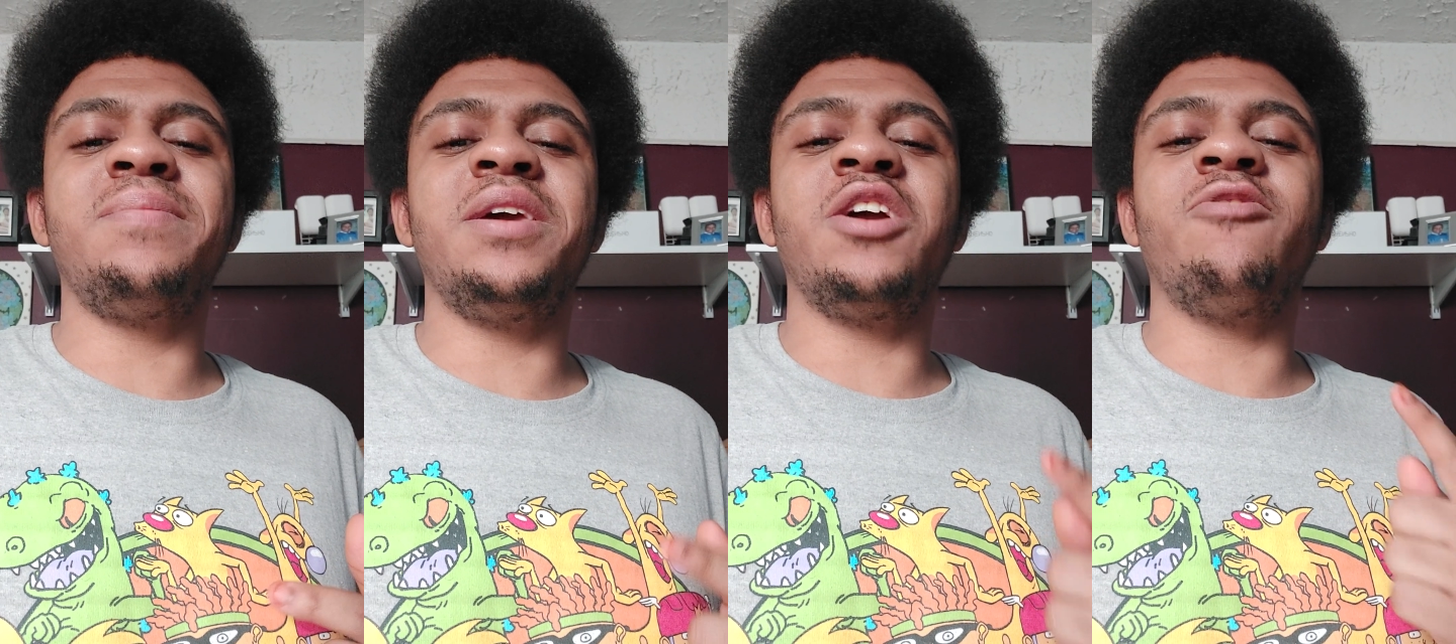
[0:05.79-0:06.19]

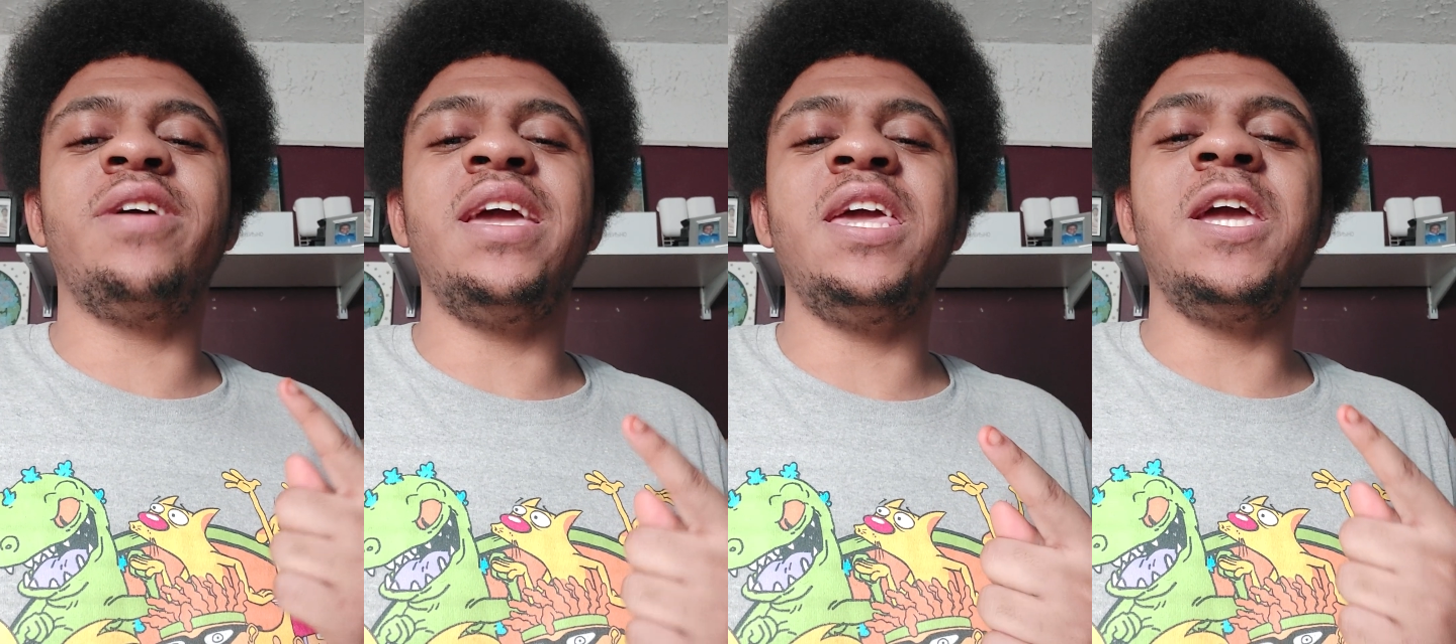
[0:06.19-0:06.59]
be a
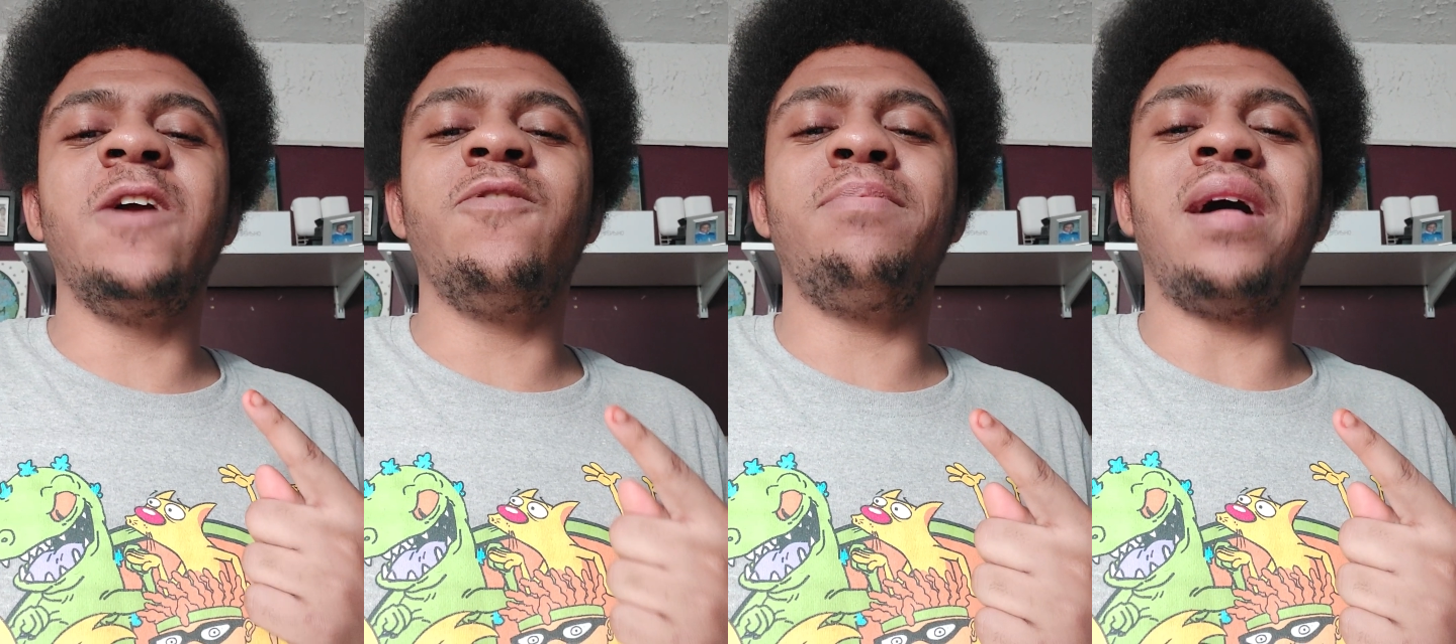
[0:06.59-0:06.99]
great
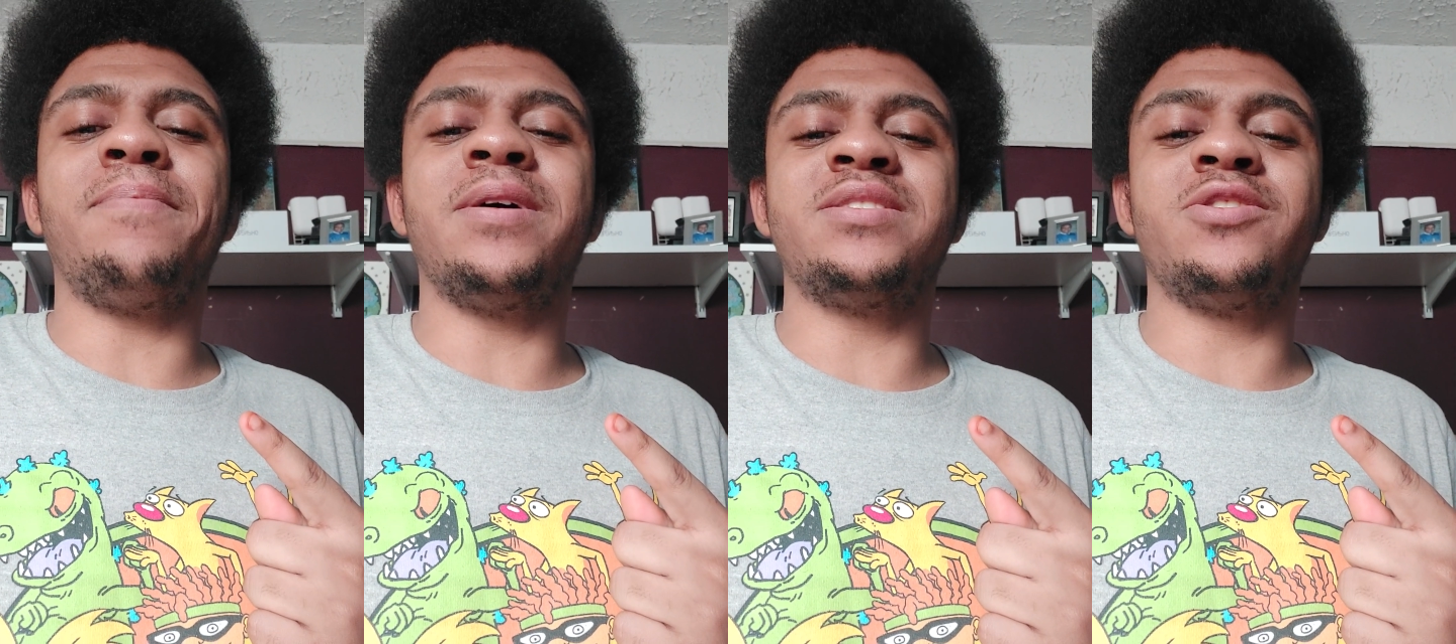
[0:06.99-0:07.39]
year for
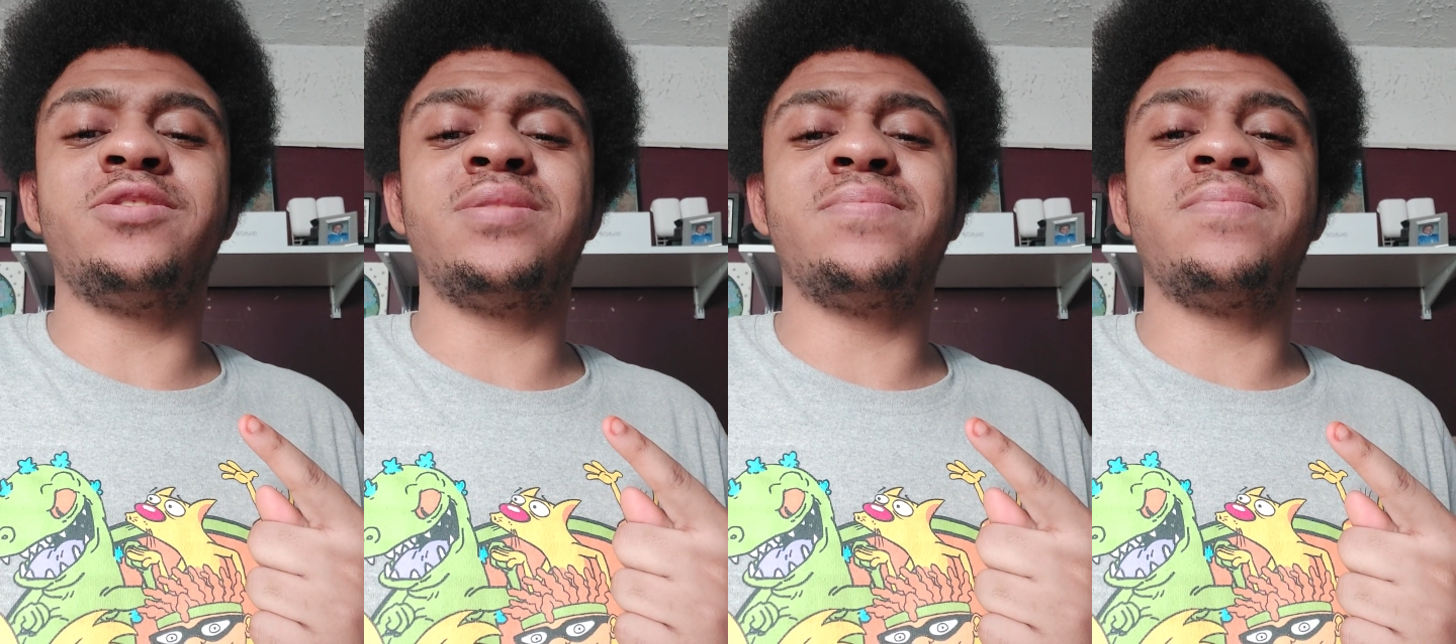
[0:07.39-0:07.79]

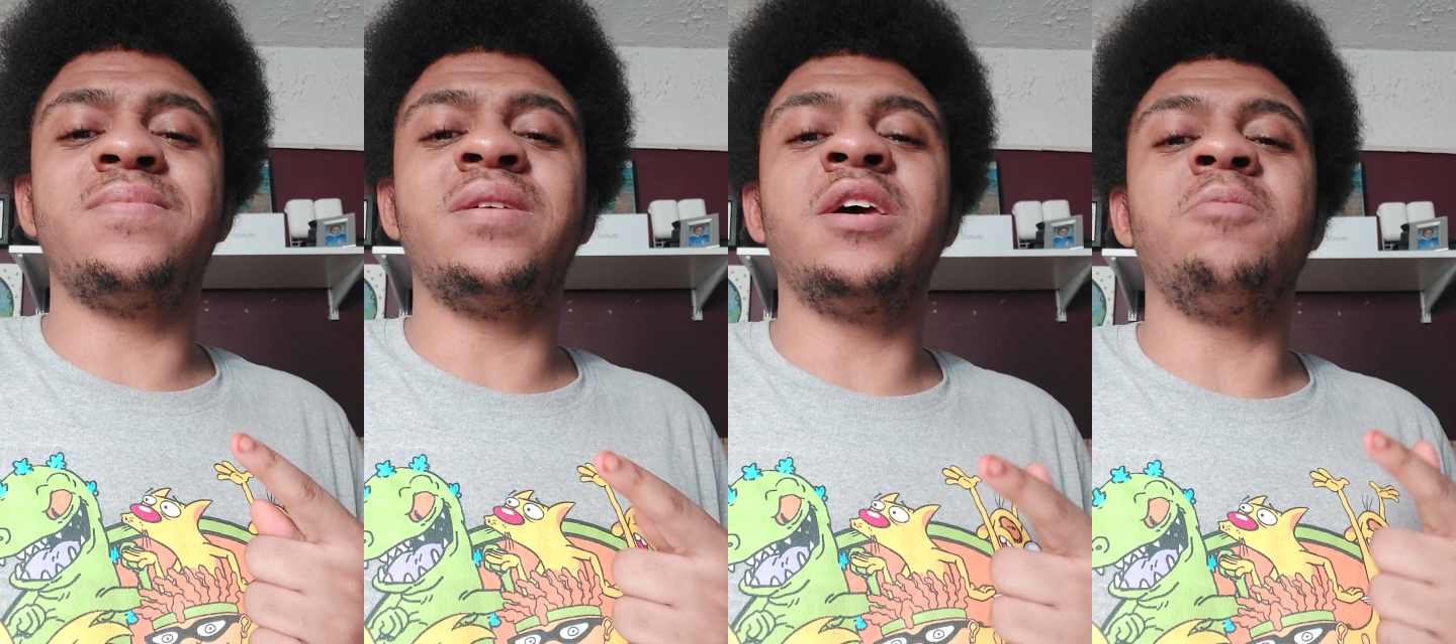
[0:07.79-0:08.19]
blockbusters,
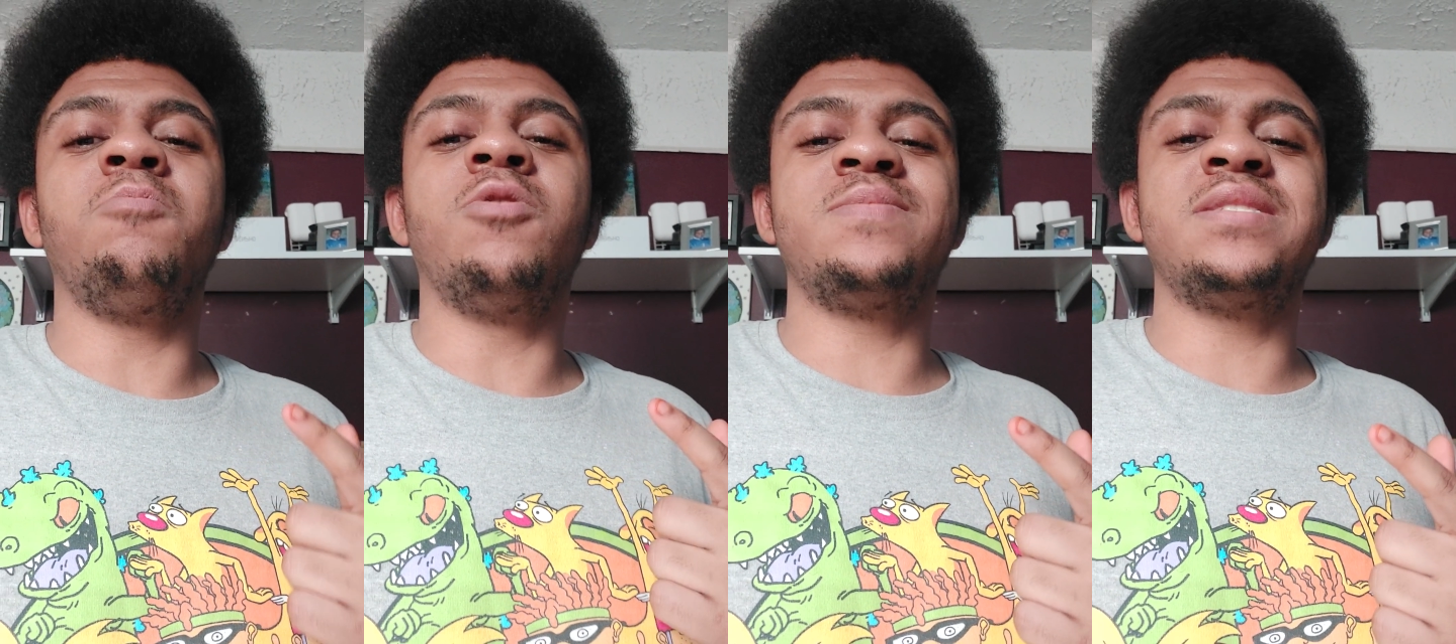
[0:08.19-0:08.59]

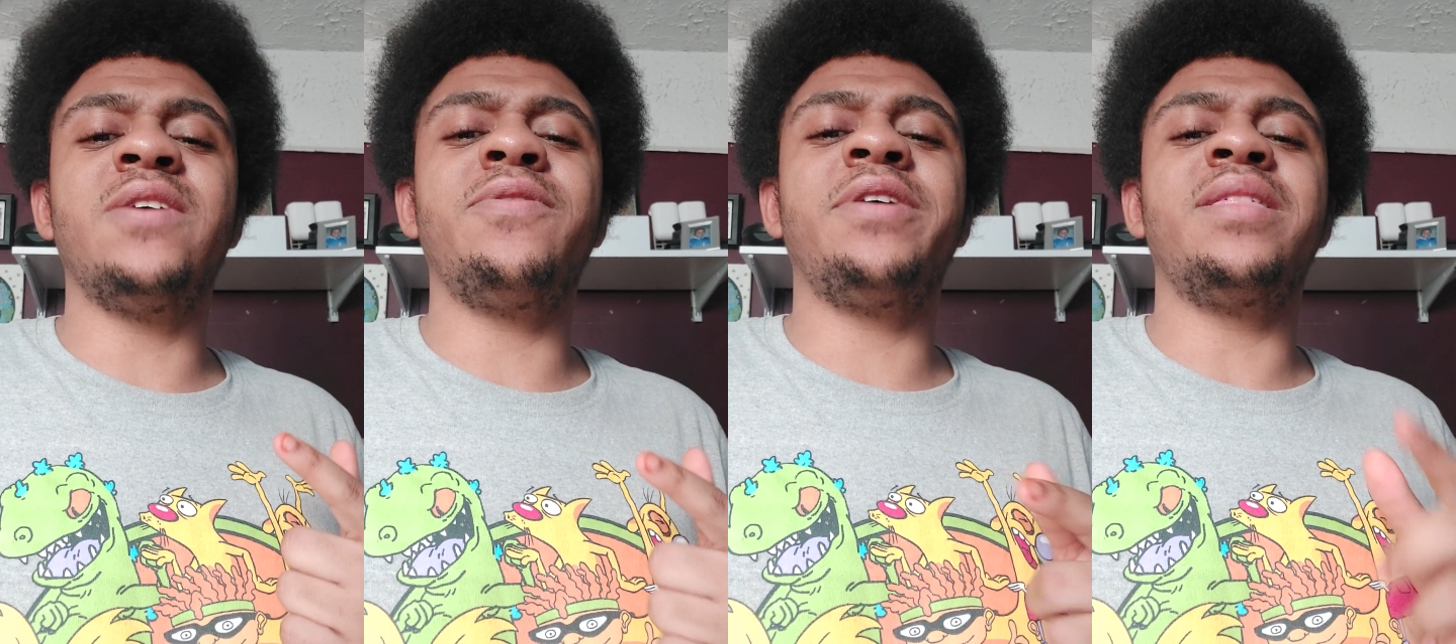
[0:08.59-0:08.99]
more
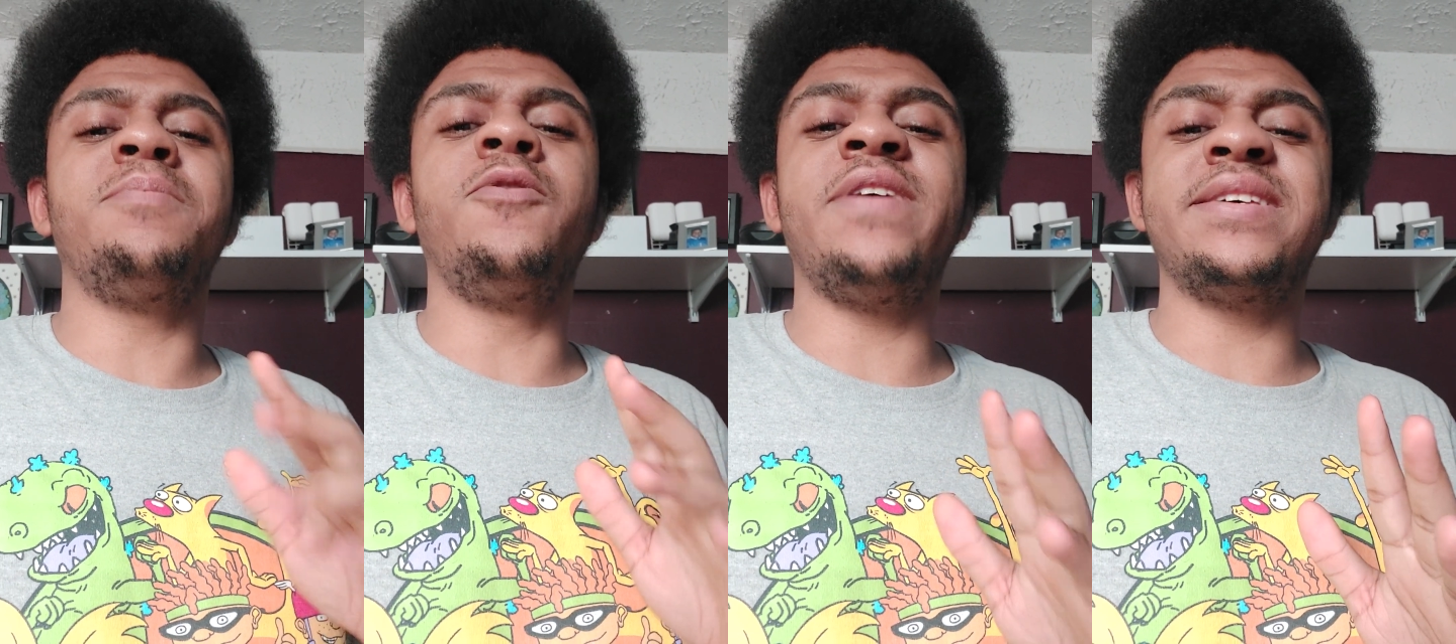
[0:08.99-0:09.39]
specifically the
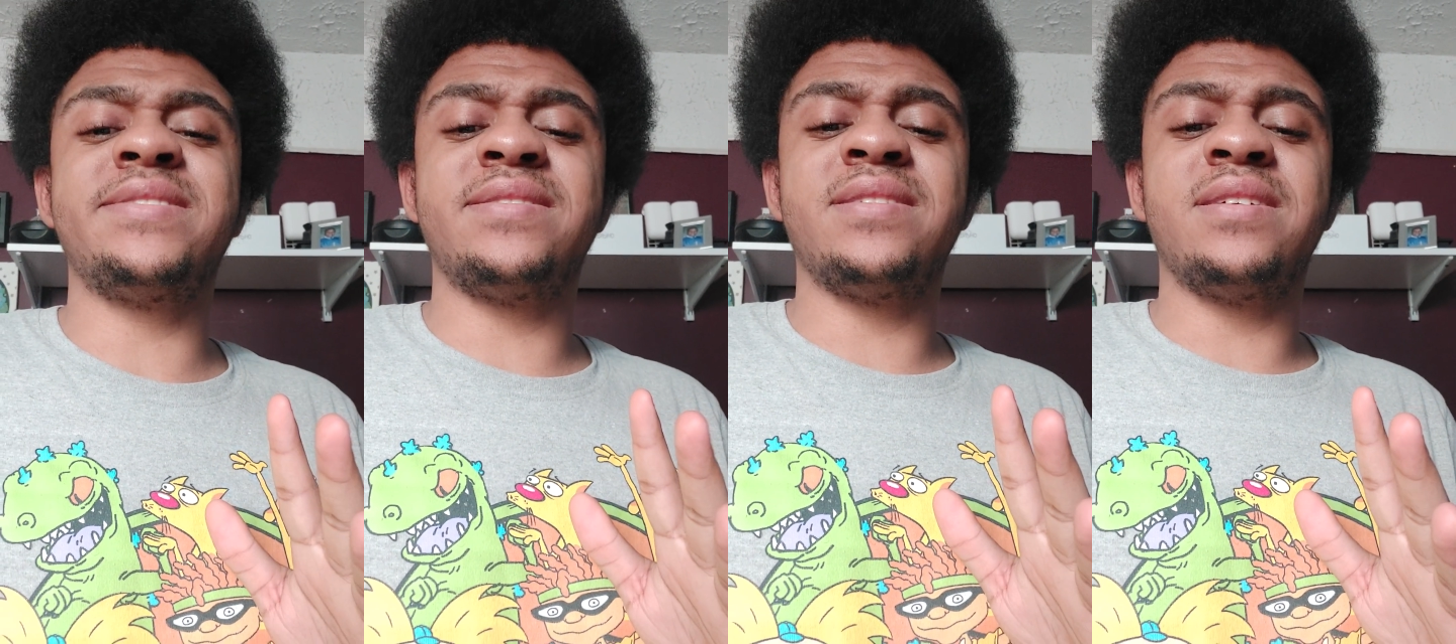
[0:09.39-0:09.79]
movies.